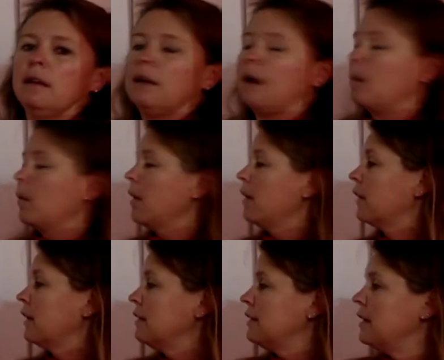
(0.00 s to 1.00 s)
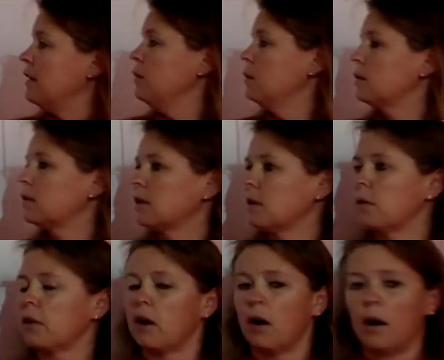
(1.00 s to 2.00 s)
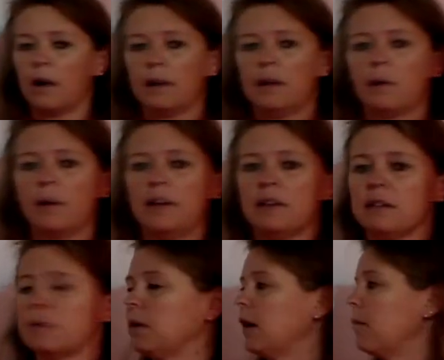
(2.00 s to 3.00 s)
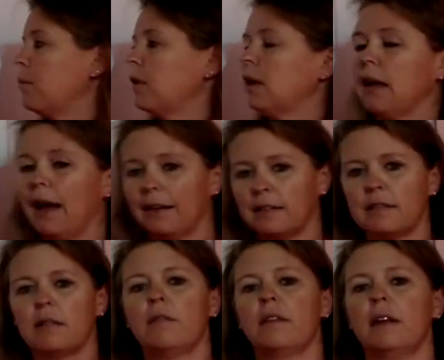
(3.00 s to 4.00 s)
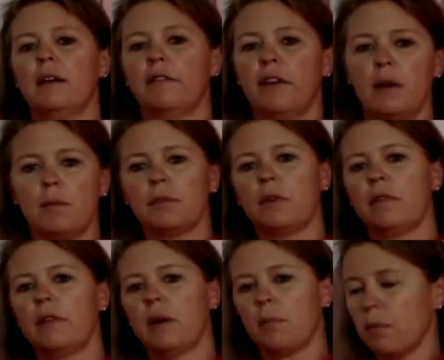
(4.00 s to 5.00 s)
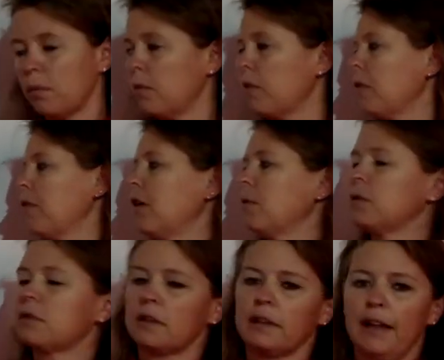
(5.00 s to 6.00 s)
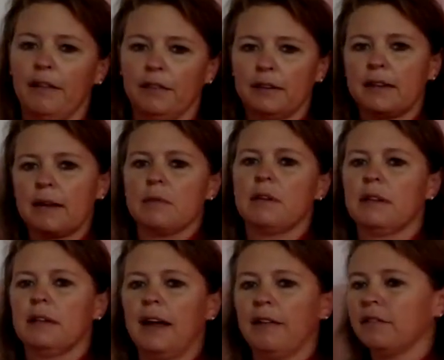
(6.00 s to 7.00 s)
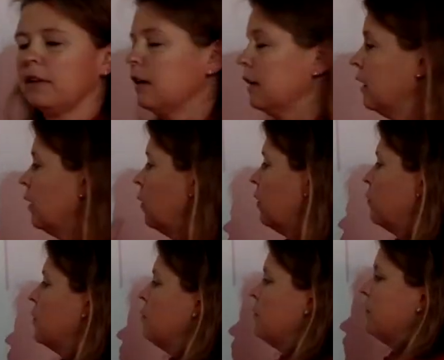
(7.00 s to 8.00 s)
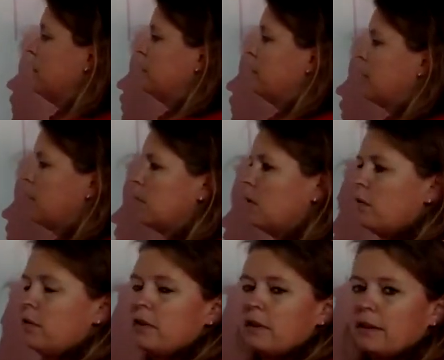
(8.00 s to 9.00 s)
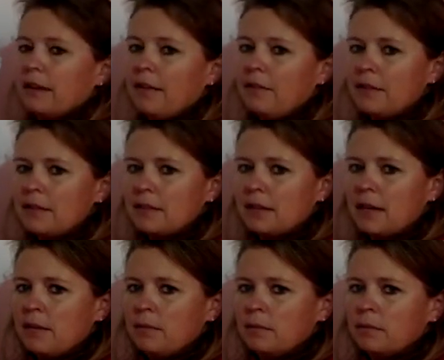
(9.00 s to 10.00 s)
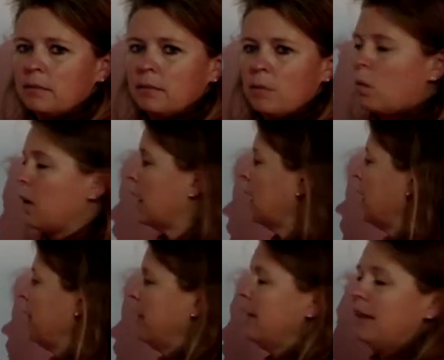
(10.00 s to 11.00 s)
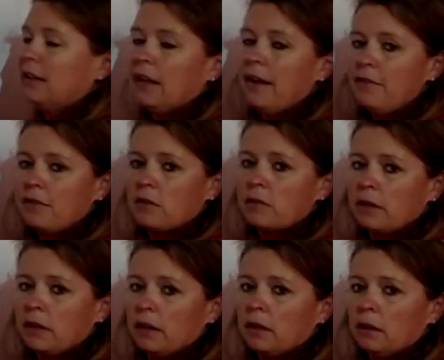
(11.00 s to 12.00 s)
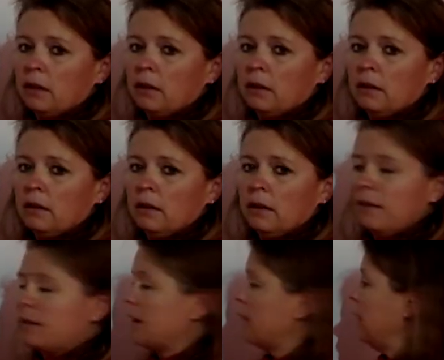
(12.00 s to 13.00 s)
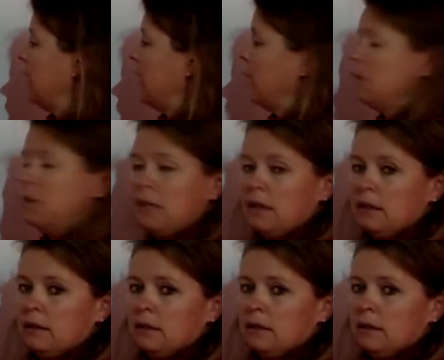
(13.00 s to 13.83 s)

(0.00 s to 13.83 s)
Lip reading: Now we have continuously with all equations, we kept putting x's over there, variables over there. Move the variables to the left. Let's give them to the left. Well, if we move this variable over to the left this time, we're not going to have anything left over here. It's going to be empty.